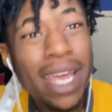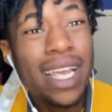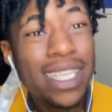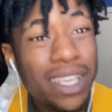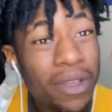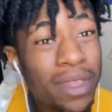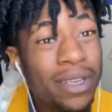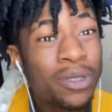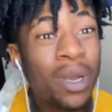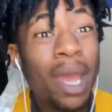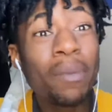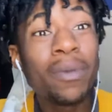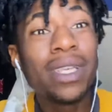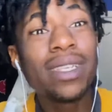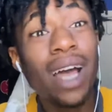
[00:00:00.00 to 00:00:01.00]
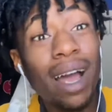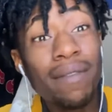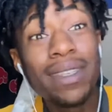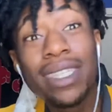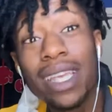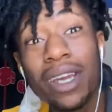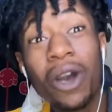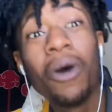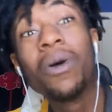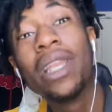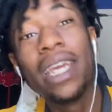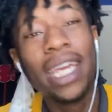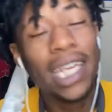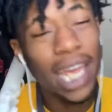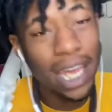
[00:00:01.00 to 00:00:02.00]
So the trap was obviously Cole
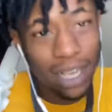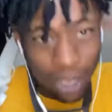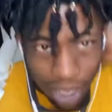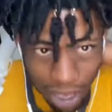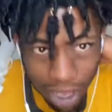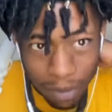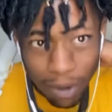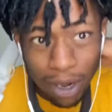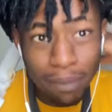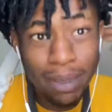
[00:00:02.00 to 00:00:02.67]
laying down the claw mark,